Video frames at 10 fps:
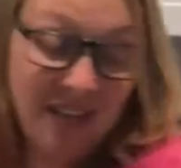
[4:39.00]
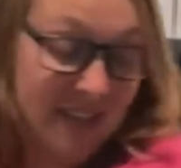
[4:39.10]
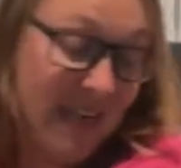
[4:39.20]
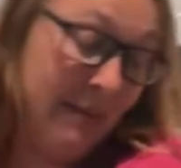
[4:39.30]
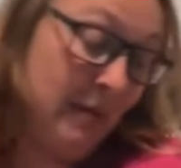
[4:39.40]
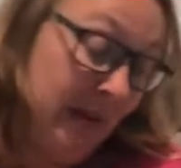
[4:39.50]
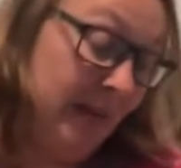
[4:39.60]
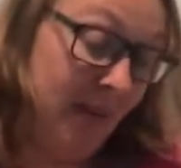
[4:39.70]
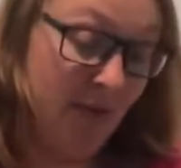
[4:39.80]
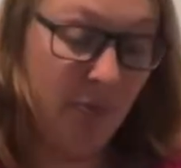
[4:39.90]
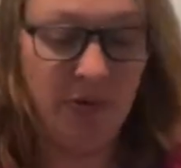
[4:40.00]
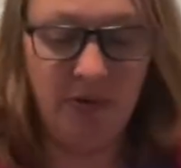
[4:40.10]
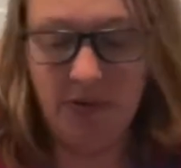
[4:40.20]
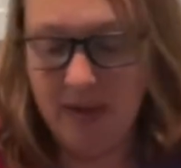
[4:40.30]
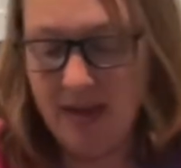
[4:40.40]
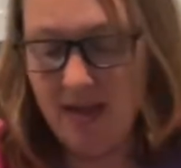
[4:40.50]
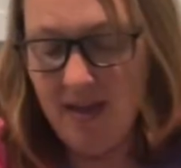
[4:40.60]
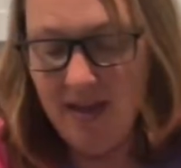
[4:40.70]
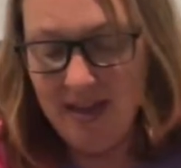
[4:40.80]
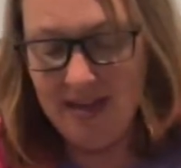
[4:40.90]
the time. I barely ever put it away,
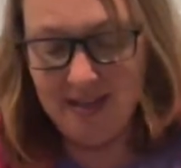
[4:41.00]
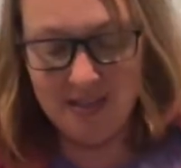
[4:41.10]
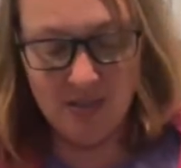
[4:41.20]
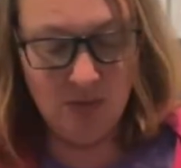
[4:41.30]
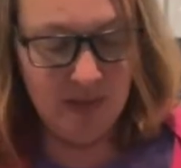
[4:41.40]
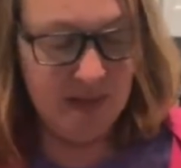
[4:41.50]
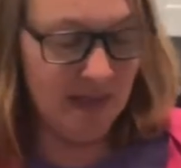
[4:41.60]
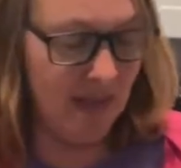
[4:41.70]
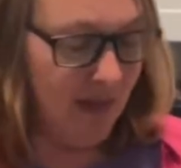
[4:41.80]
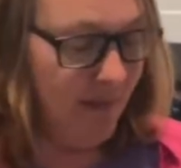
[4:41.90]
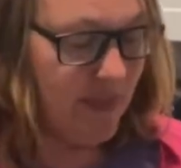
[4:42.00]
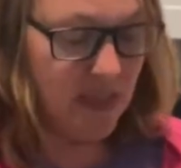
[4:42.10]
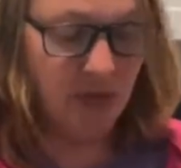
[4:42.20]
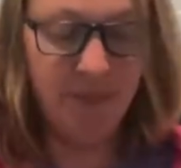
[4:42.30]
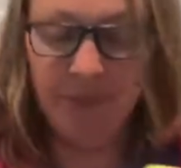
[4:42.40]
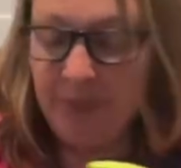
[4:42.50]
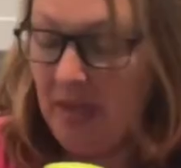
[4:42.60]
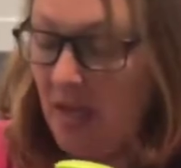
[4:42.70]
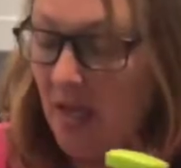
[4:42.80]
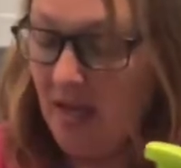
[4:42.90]
and it's super easy. So
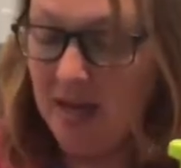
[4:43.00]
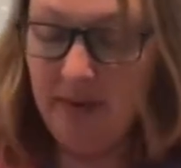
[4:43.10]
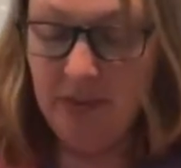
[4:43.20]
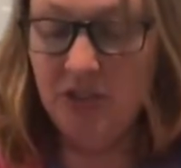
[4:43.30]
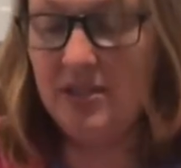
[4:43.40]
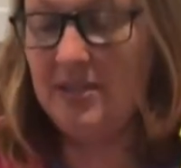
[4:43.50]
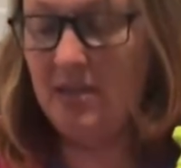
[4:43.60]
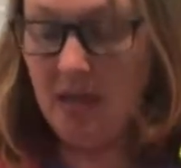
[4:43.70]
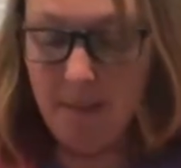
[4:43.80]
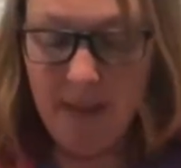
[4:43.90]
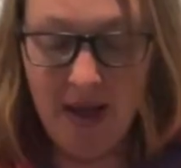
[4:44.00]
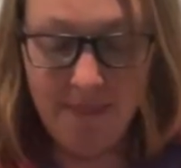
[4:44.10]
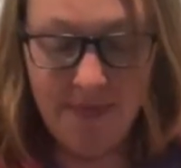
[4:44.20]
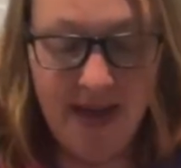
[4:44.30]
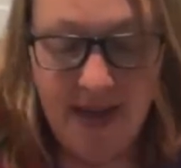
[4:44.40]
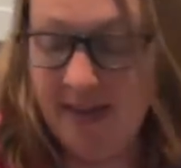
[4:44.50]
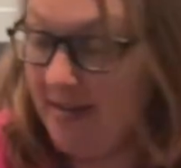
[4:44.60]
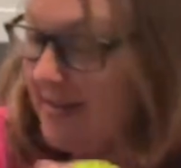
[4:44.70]
I will just pop that in the